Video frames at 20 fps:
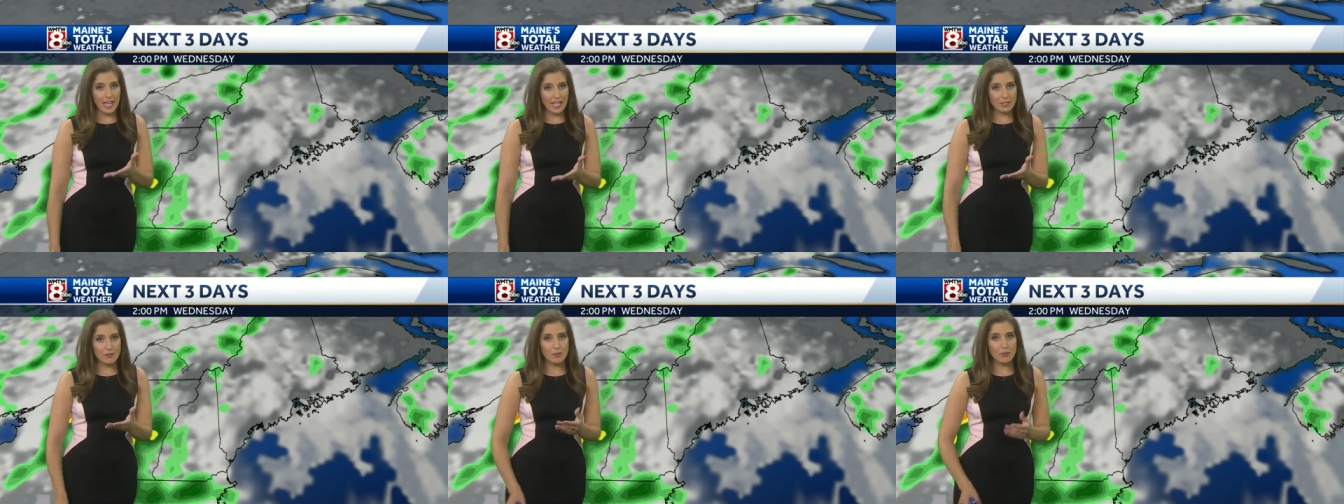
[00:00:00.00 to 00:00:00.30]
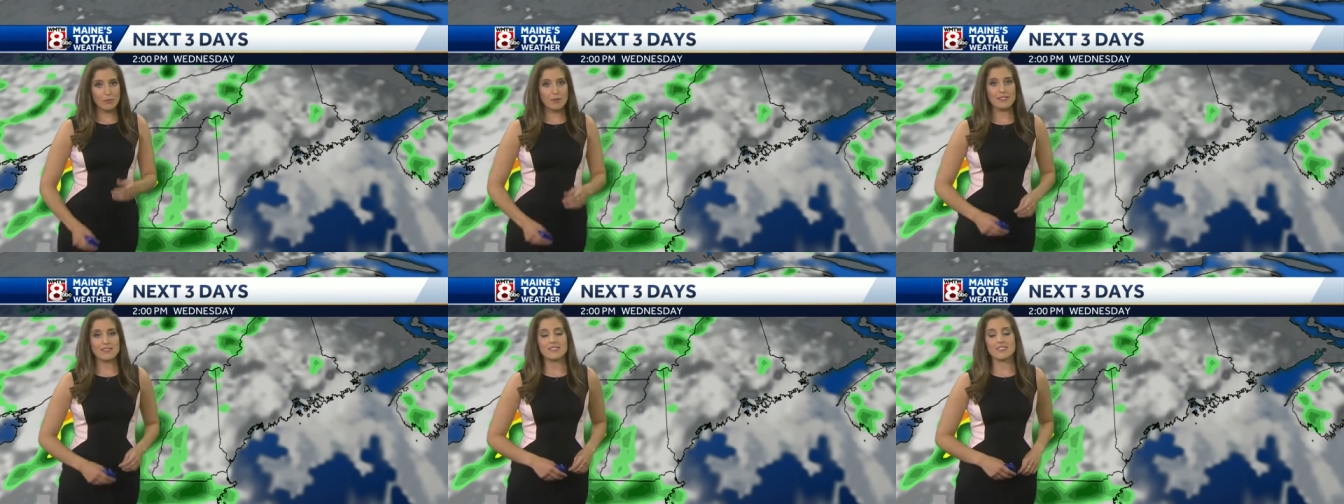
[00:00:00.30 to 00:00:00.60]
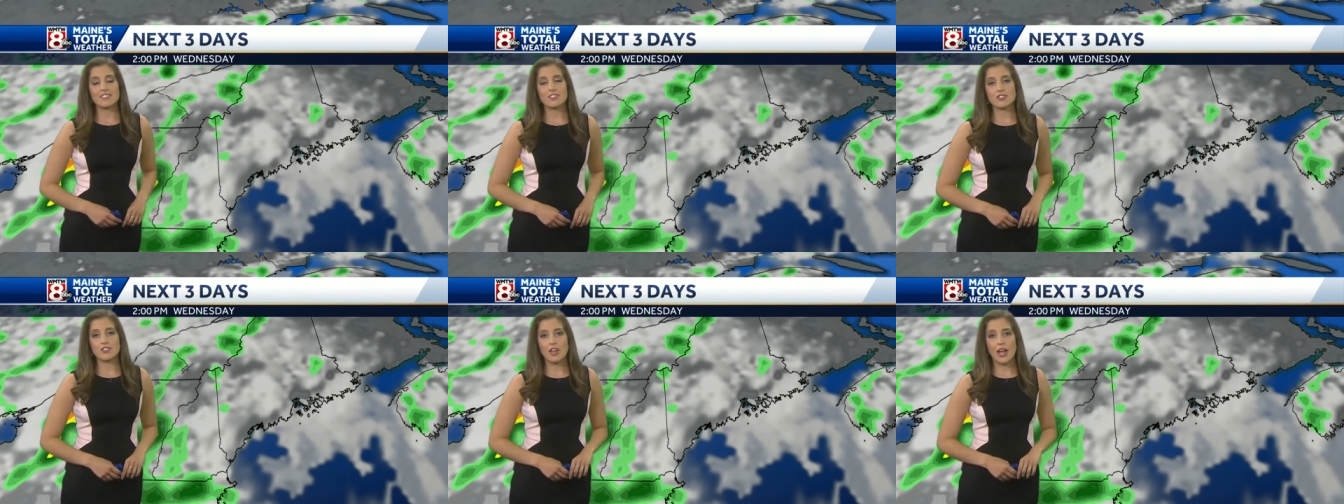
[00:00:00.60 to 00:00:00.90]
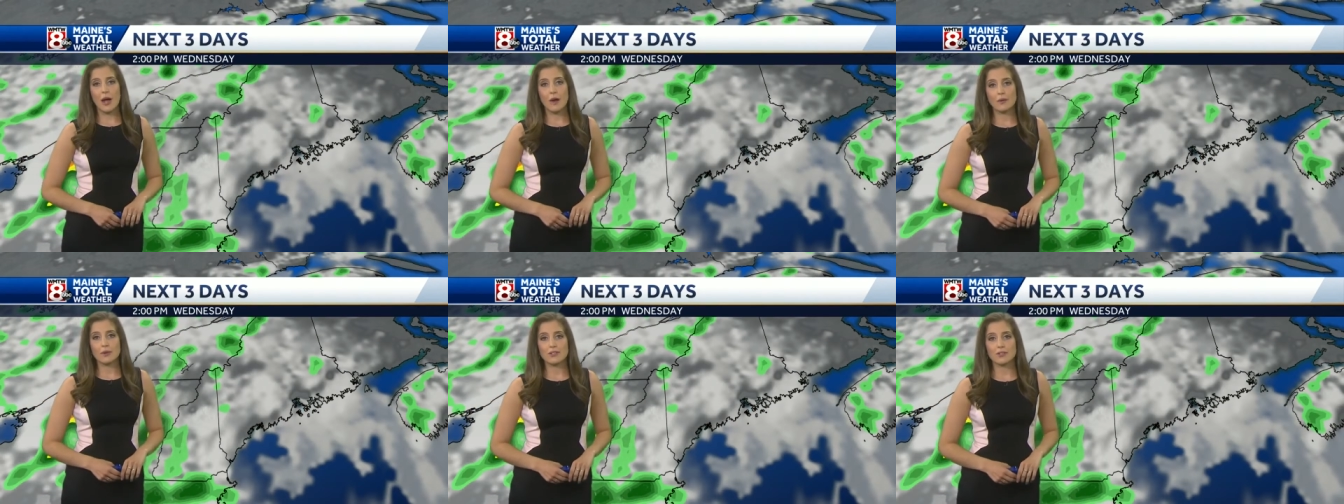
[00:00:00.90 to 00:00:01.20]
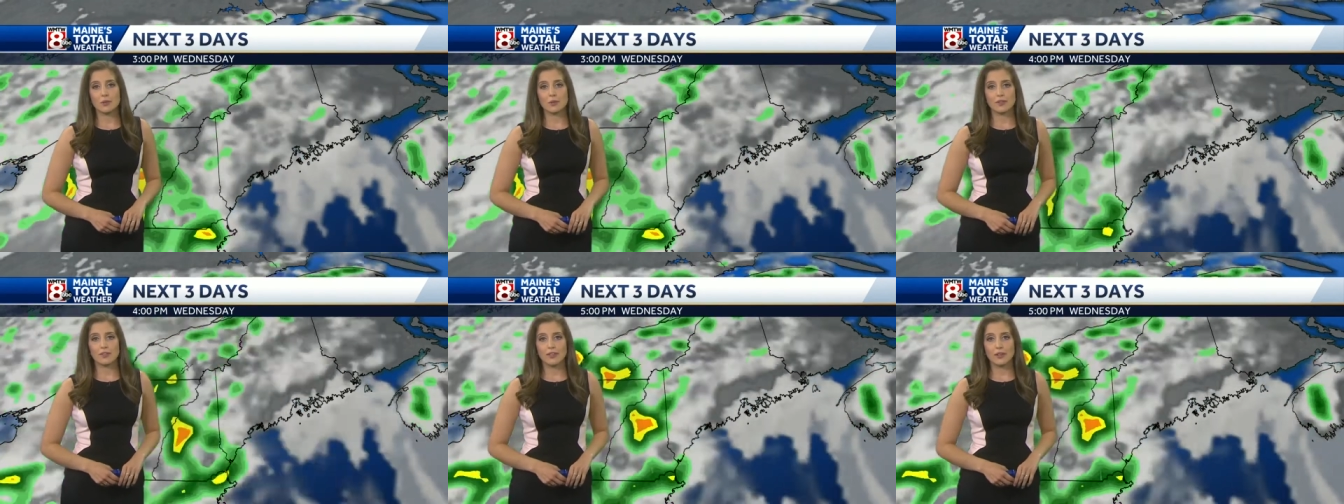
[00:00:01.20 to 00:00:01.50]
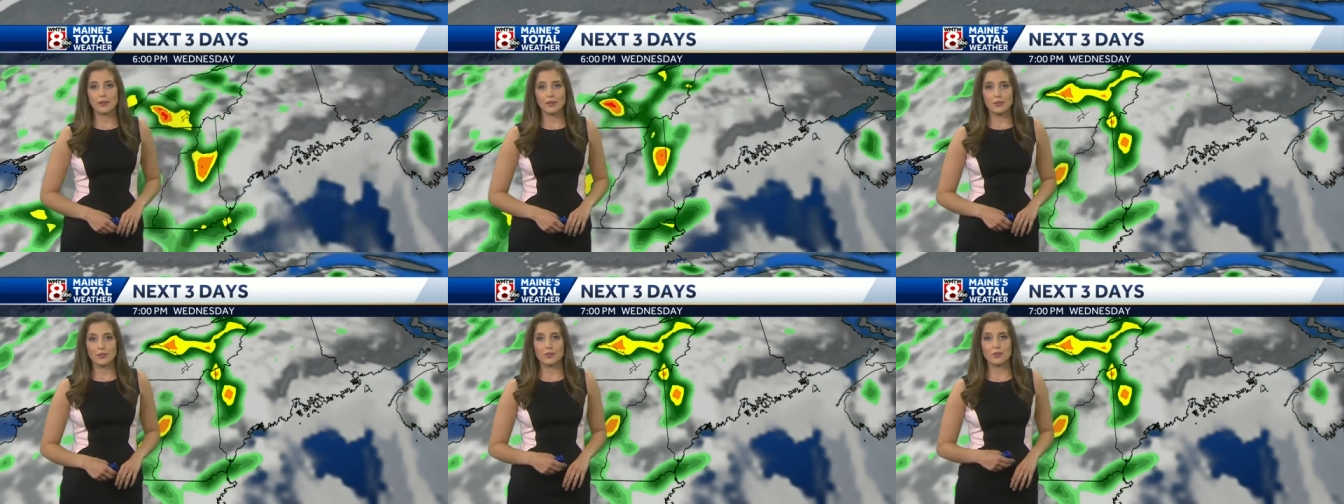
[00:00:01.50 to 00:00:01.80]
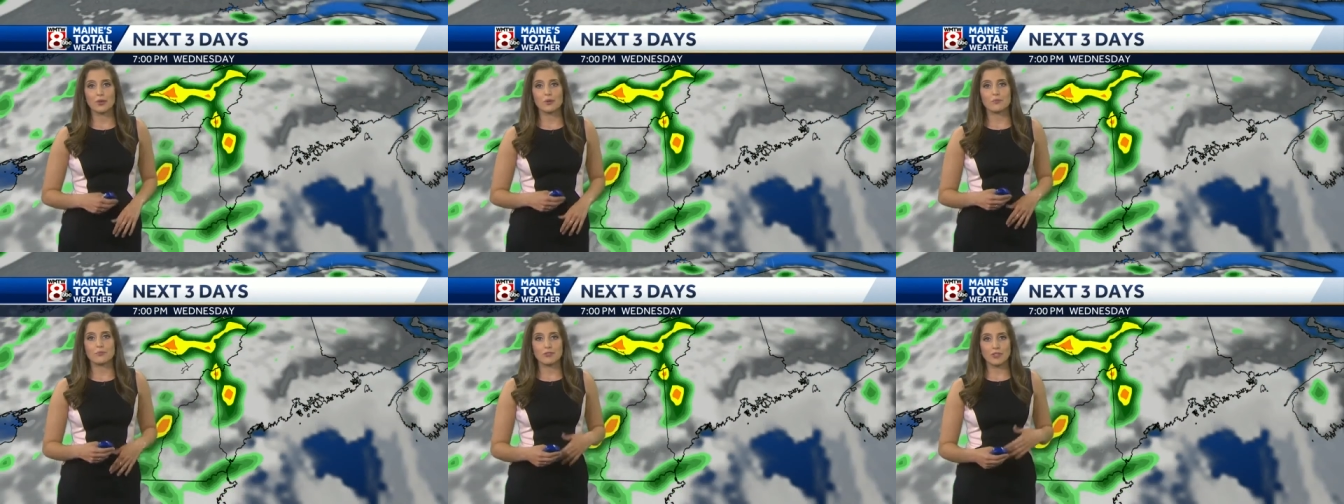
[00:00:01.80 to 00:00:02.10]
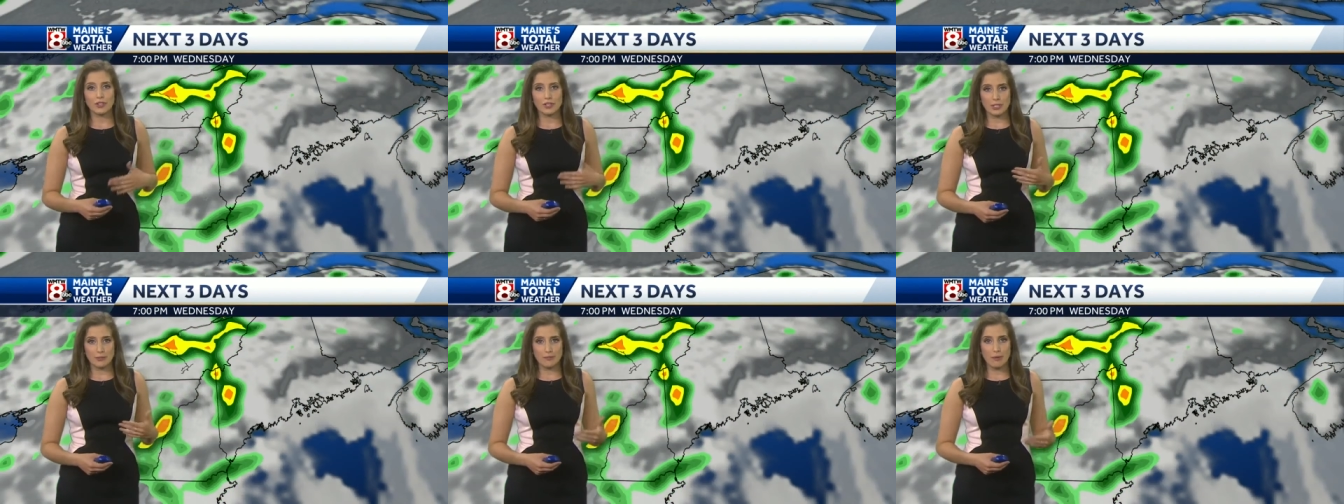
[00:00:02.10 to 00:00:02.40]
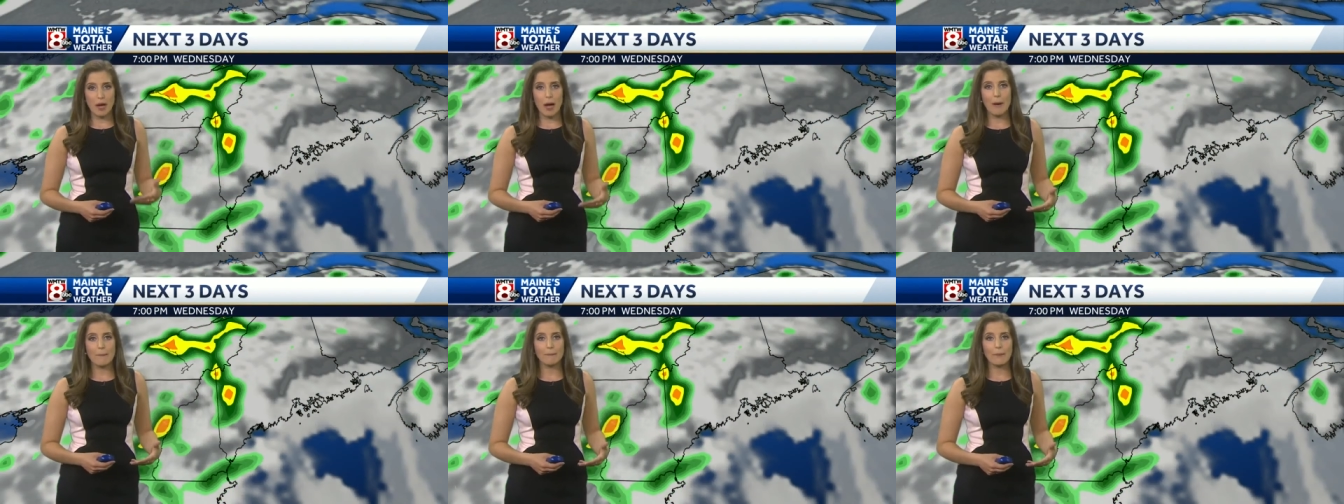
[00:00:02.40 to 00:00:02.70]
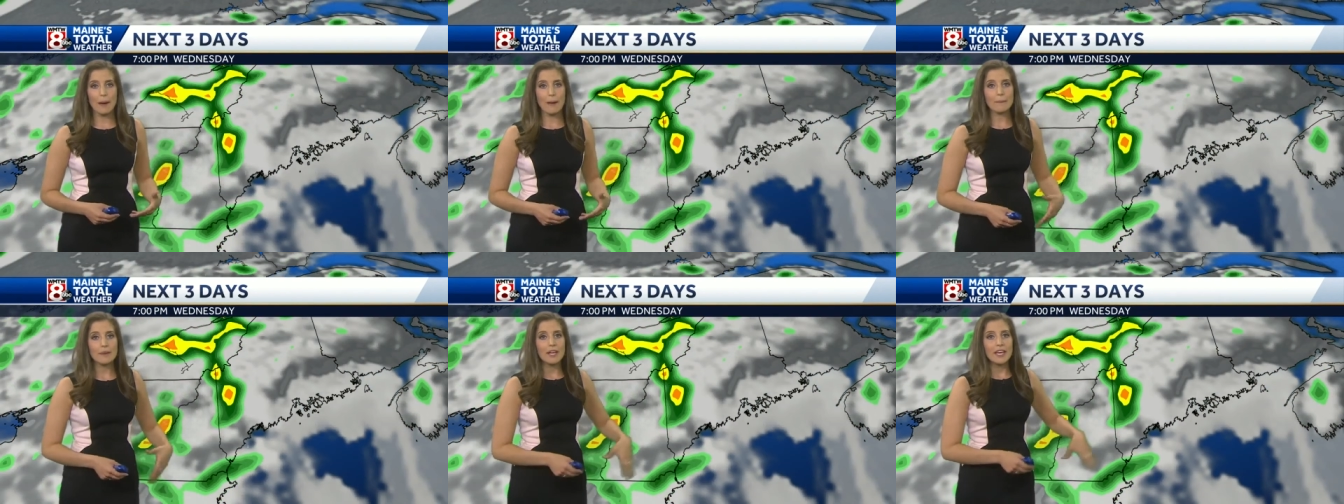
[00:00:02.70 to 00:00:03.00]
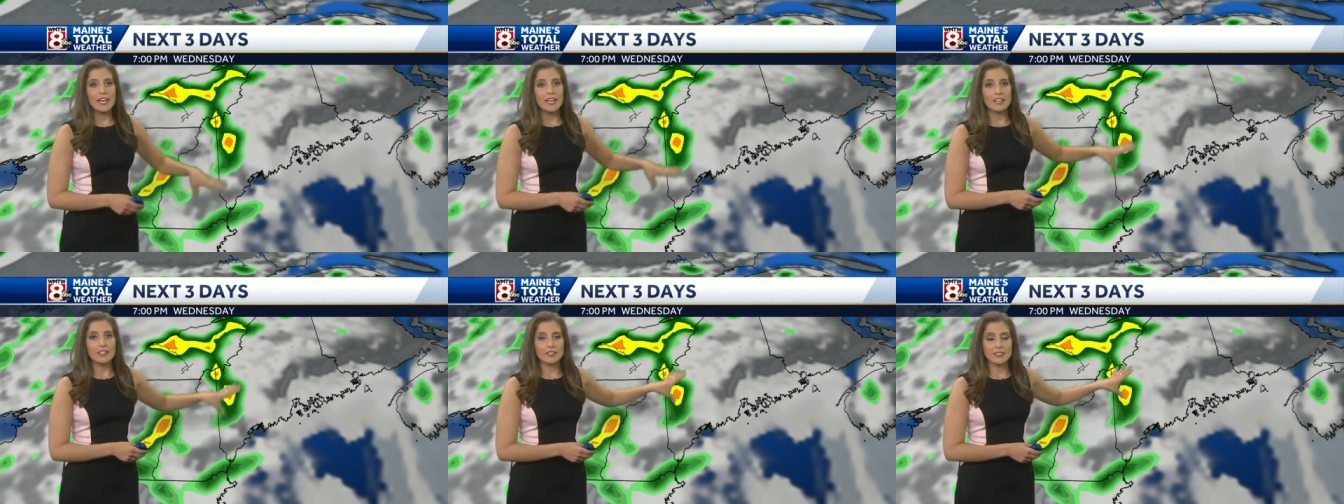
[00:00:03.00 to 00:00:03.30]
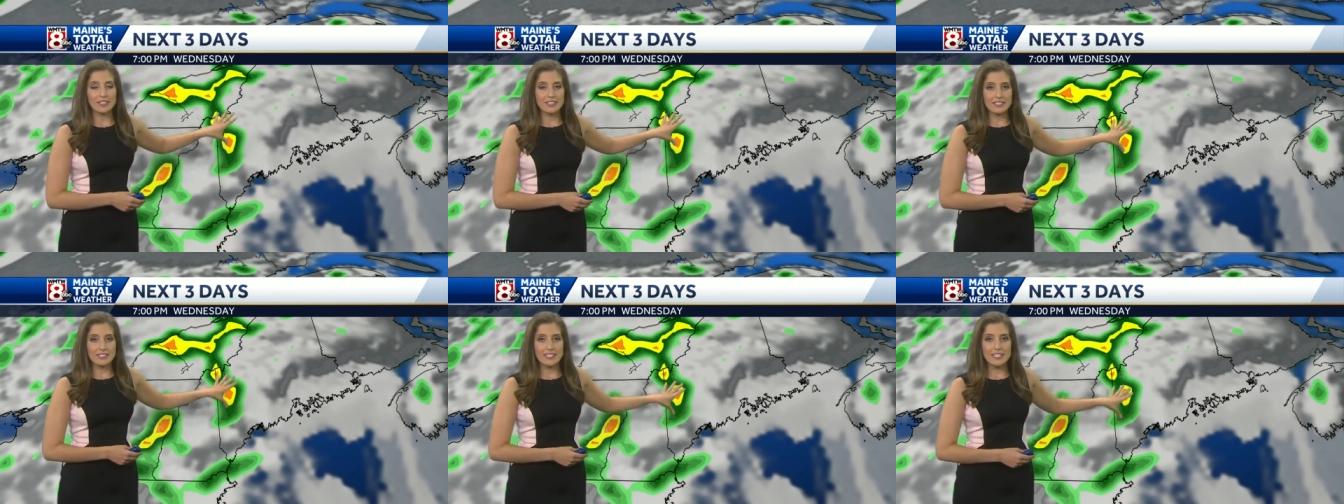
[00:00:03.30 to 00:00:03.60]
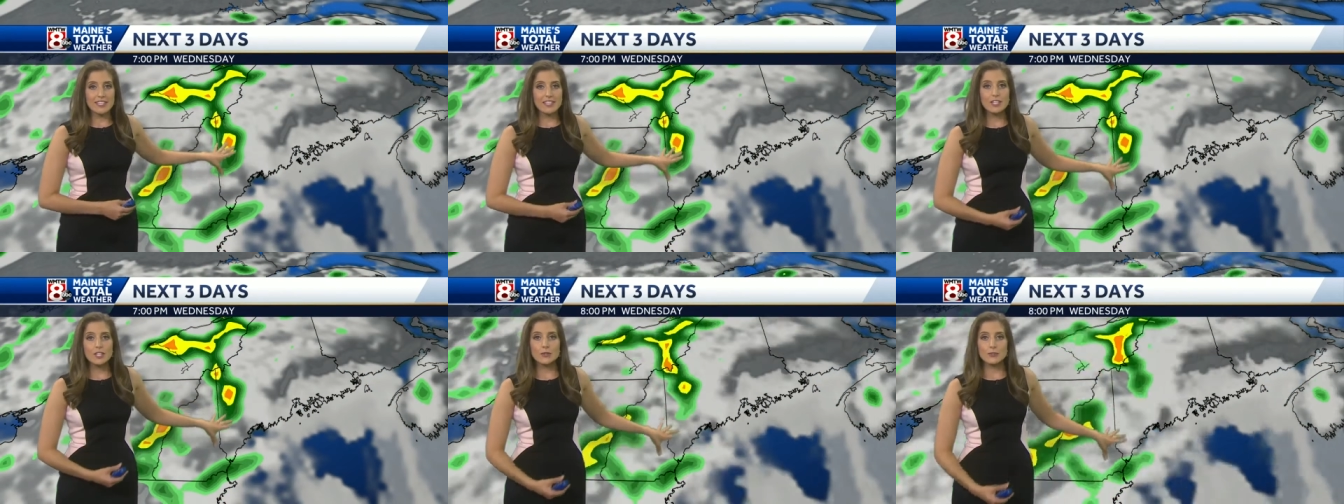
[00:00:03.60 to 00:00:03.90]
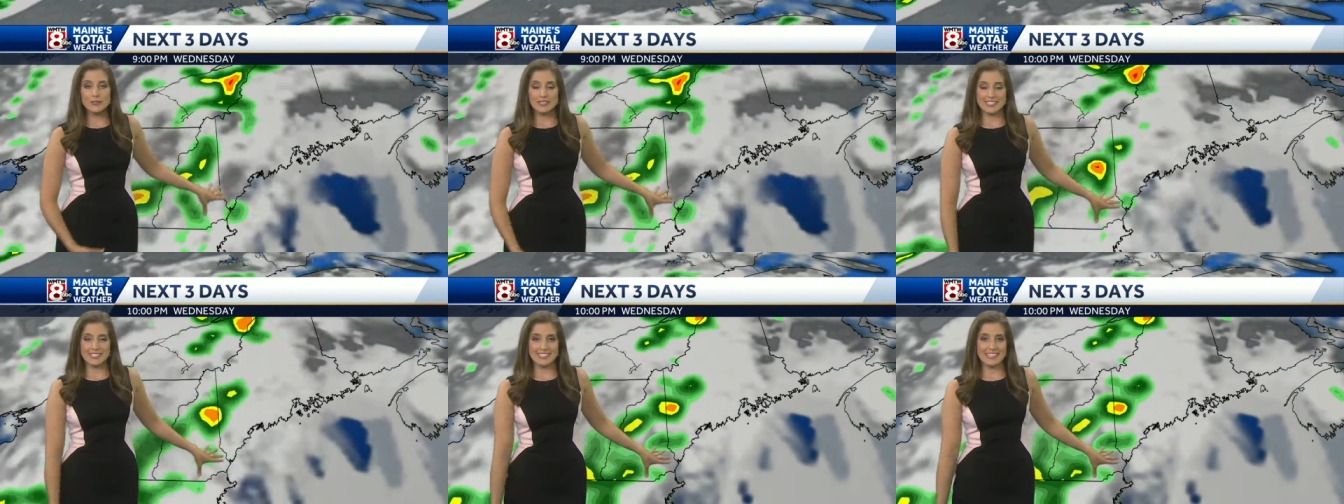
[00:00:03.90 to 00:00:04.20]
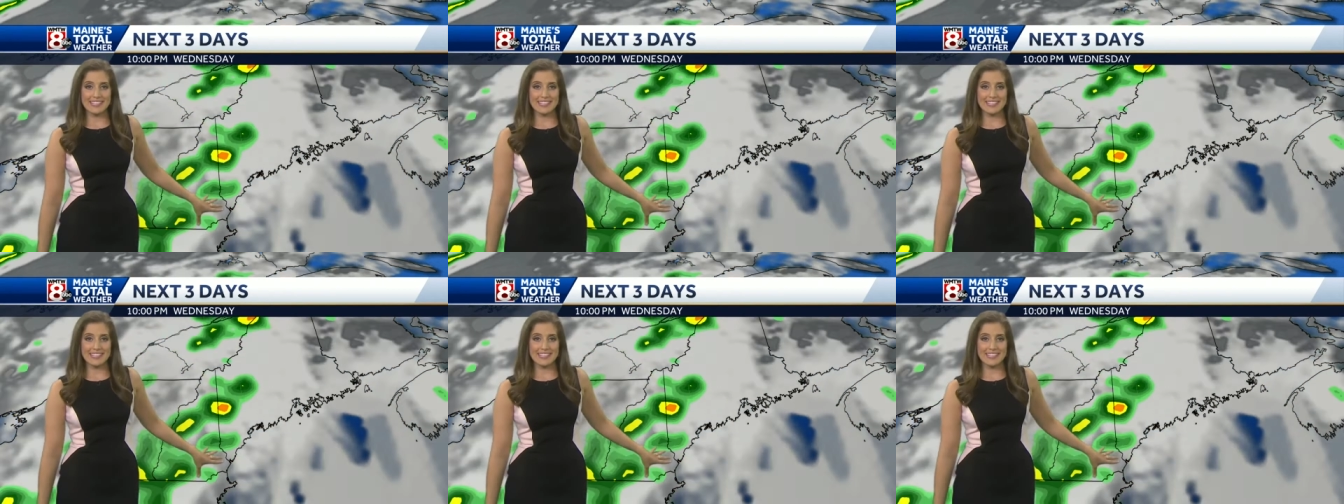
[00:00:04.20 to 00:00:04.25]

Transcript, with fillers: that's when we see showers or thunderstorms start to pop up. It'll continue into